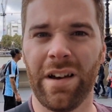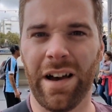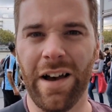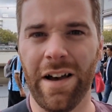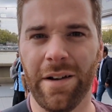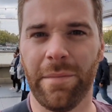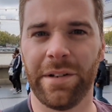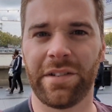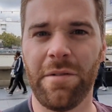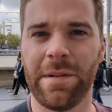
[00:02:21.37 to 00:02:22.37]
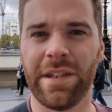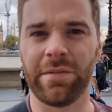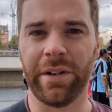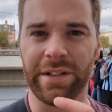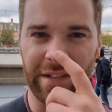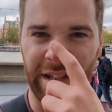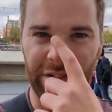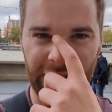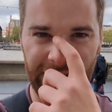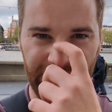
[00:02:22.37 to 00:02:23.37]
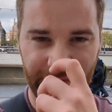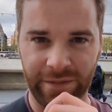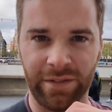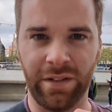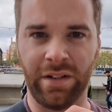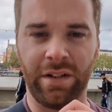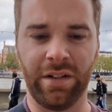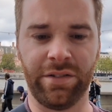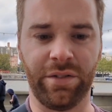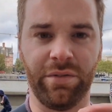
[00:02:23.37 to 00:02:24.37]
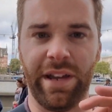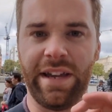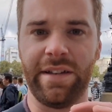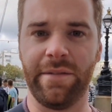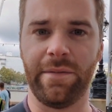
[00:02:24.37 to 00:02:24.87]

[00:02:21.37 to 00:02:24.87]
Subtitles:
My scope in this one is essentially to create